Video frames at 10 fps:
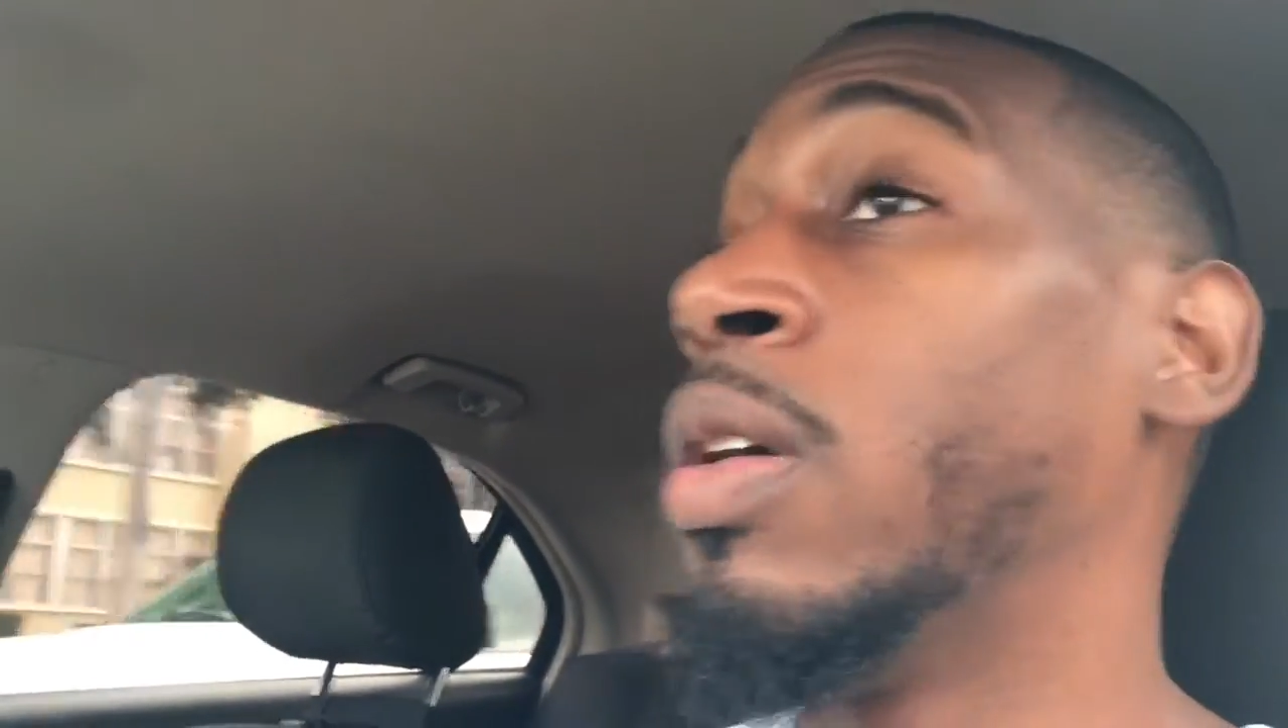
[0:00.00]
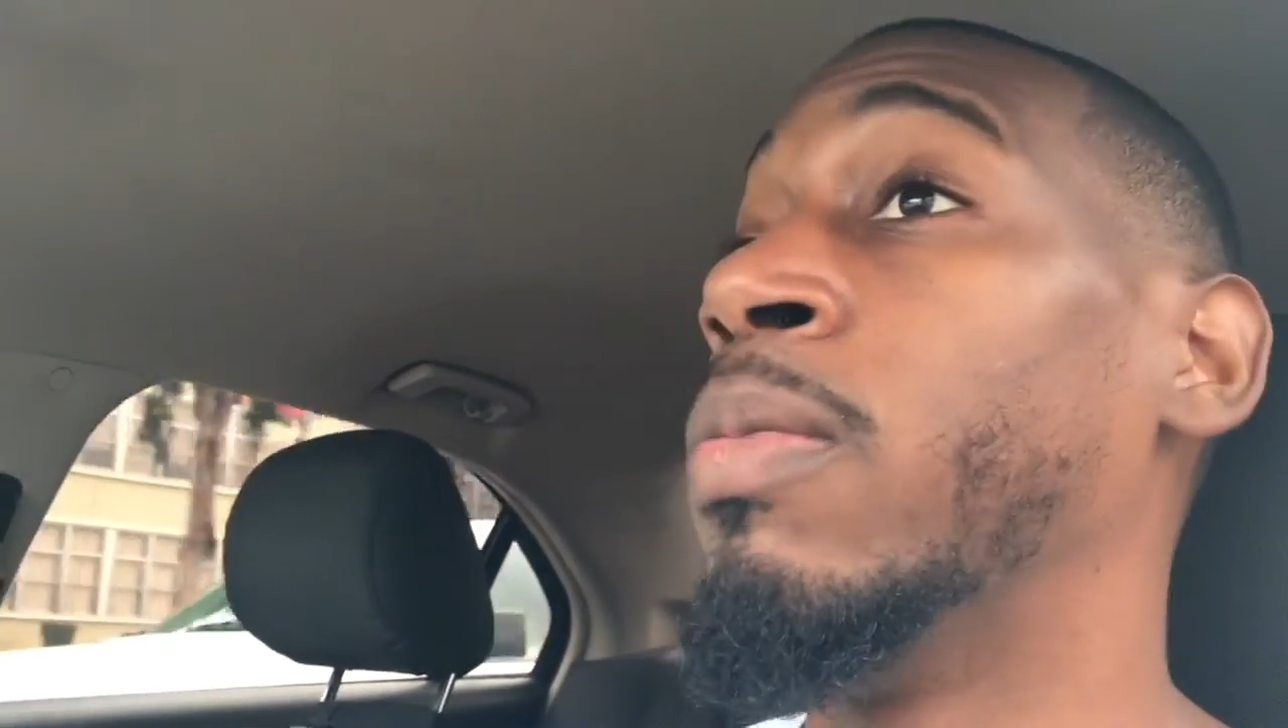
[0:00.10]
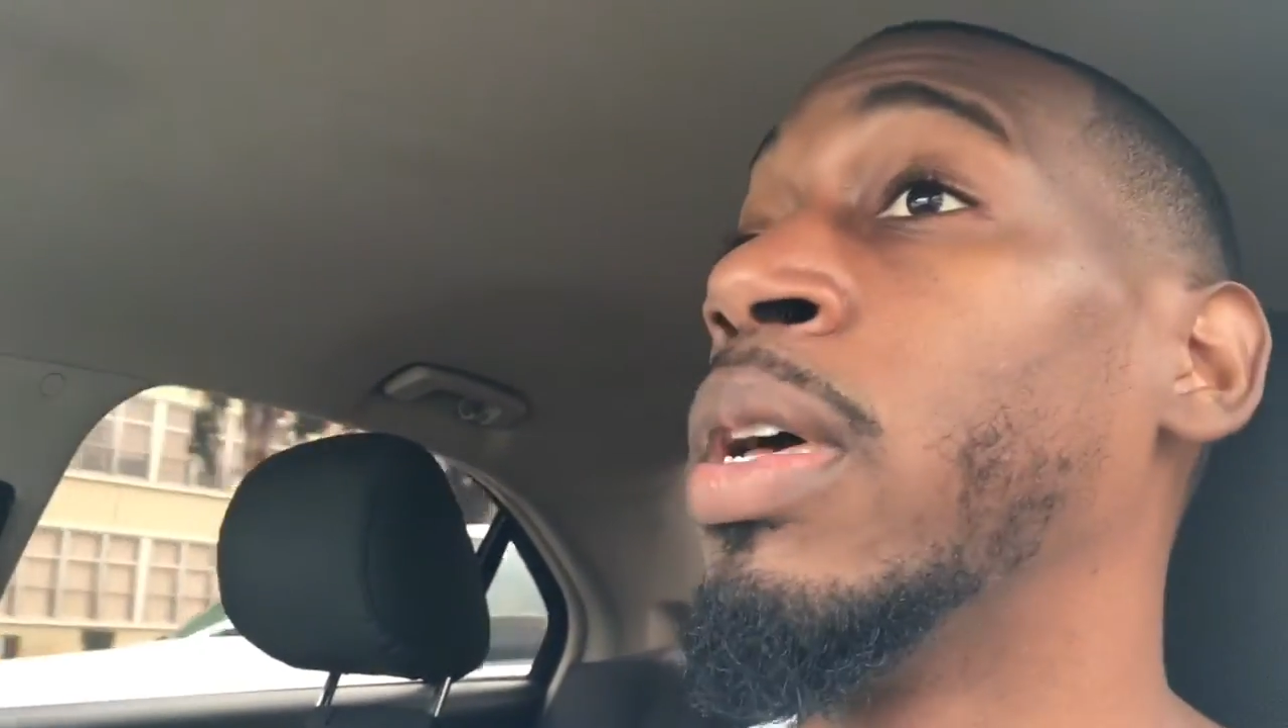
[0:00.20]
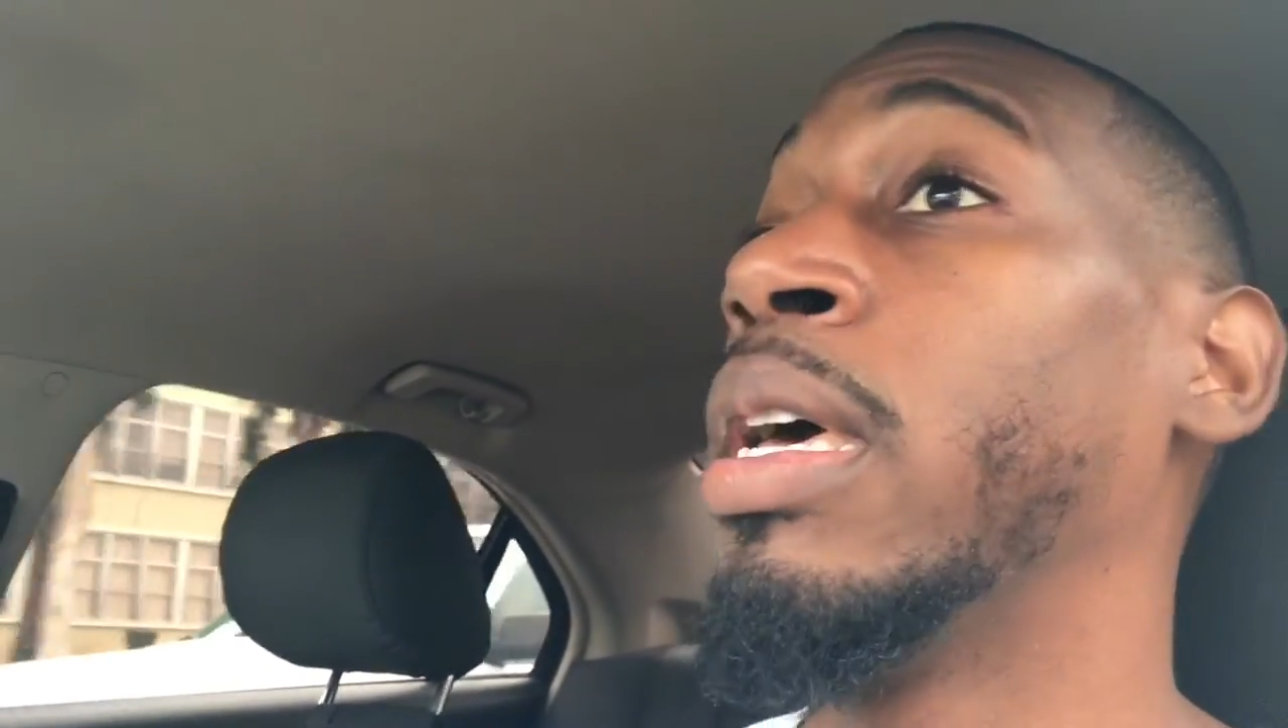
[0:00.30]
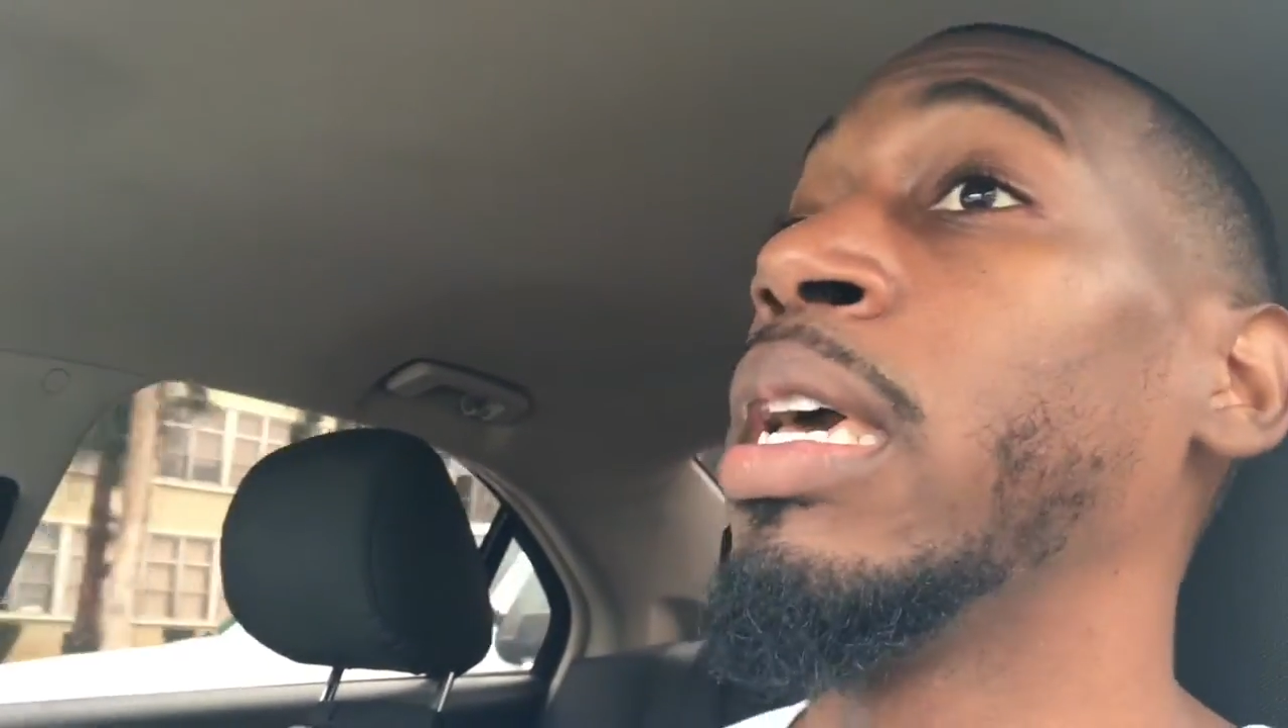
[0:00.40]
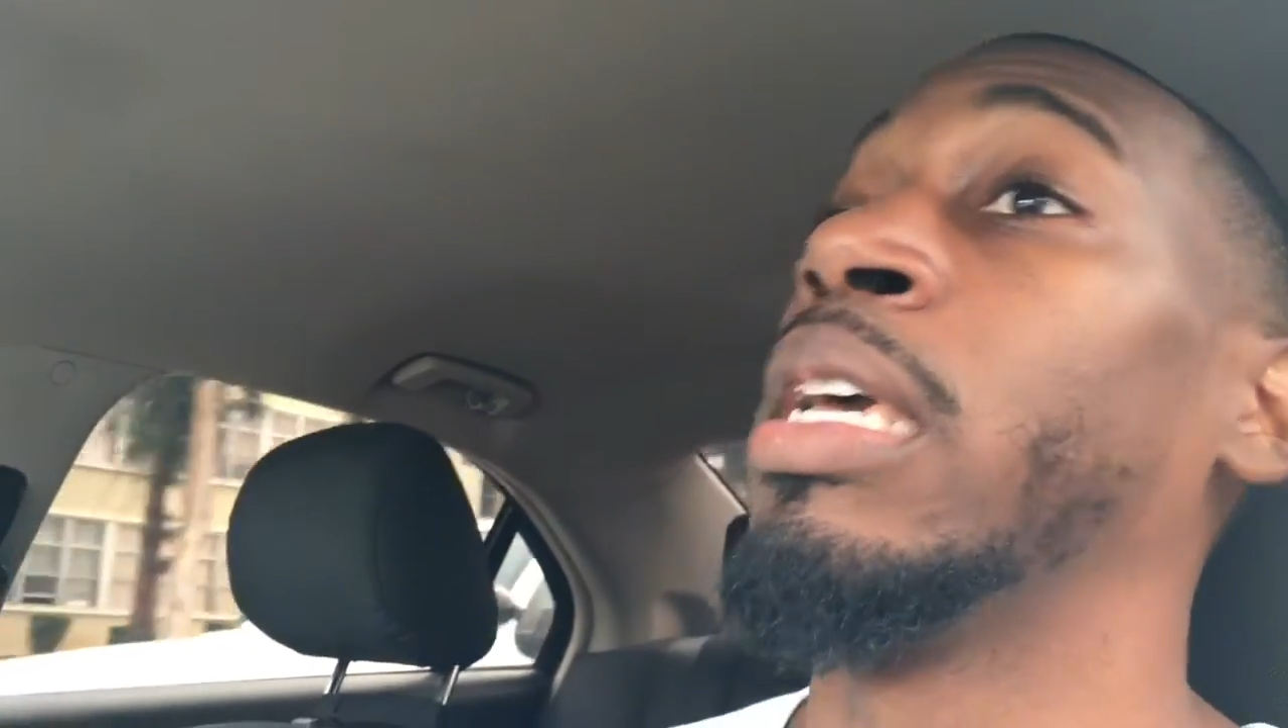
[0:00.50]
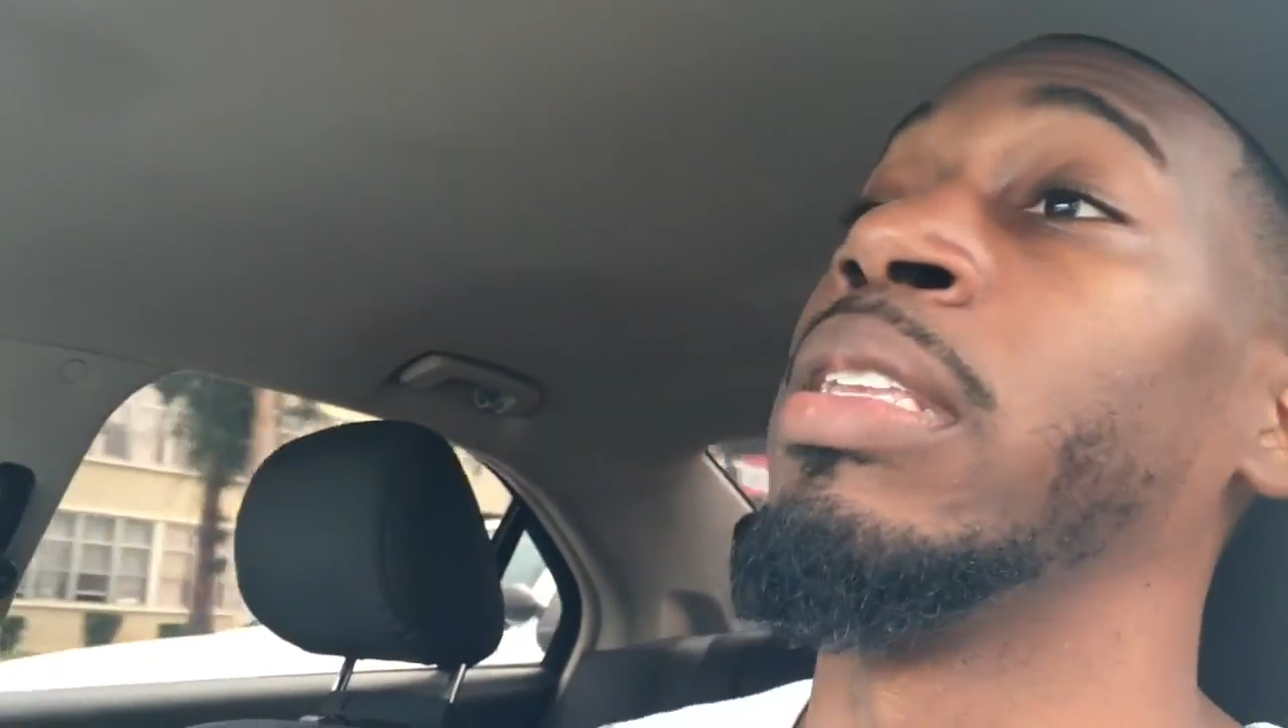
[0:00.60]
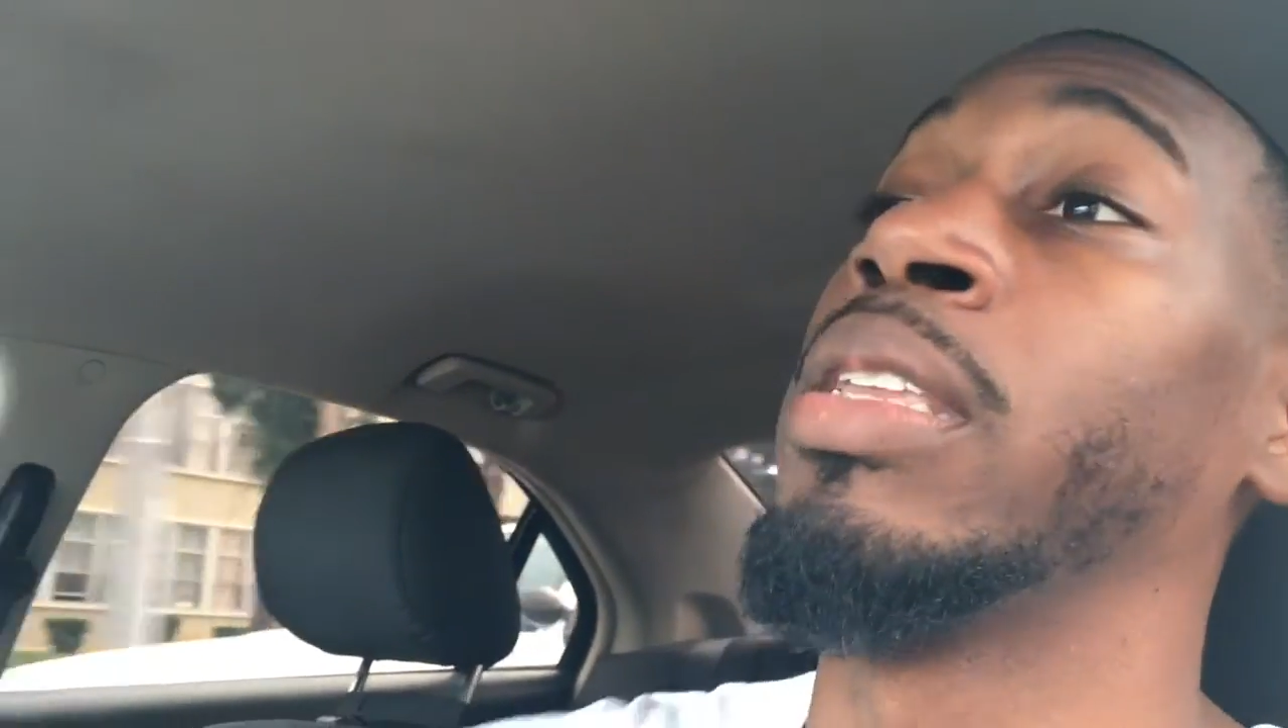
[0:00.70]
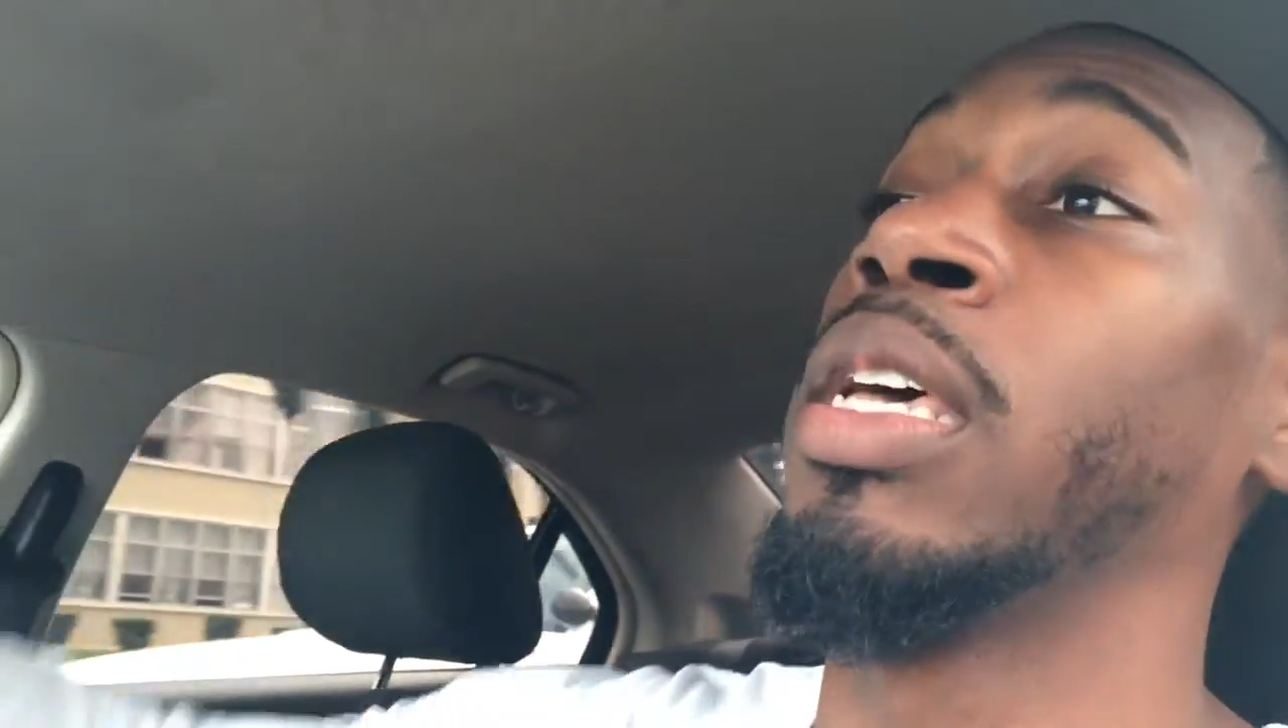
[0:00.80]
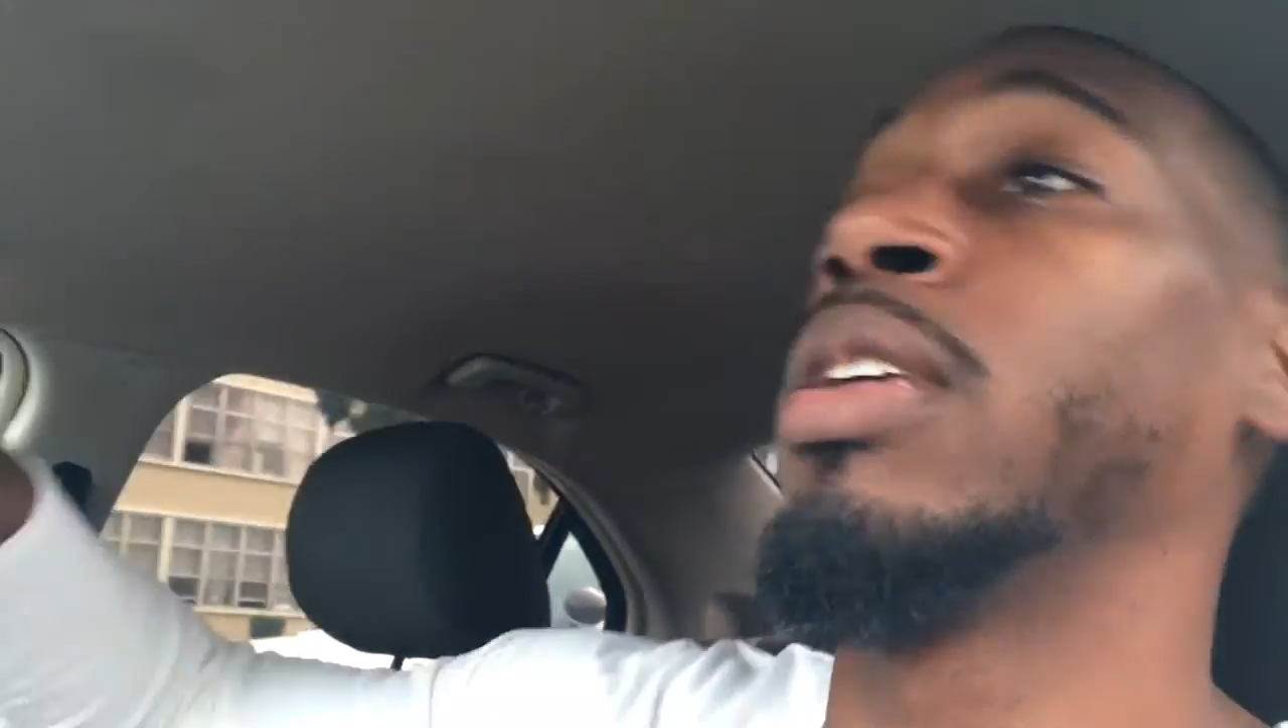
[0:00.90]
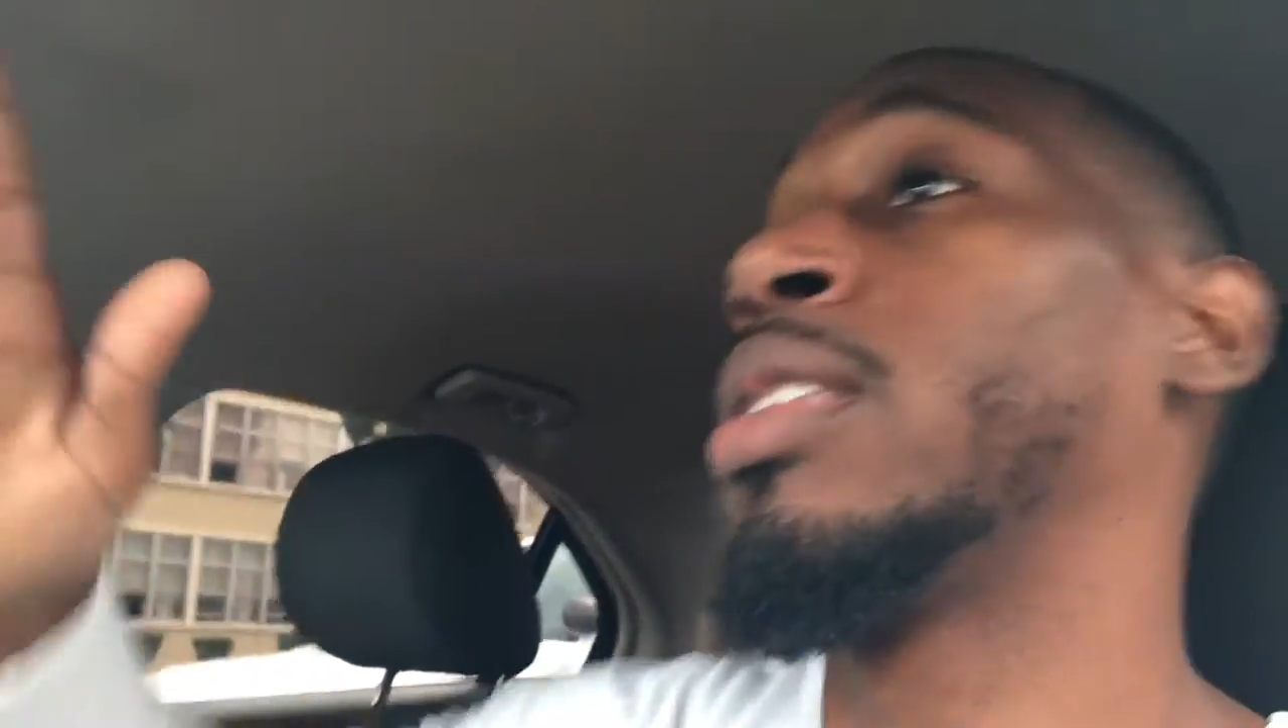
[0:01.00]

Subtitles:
them in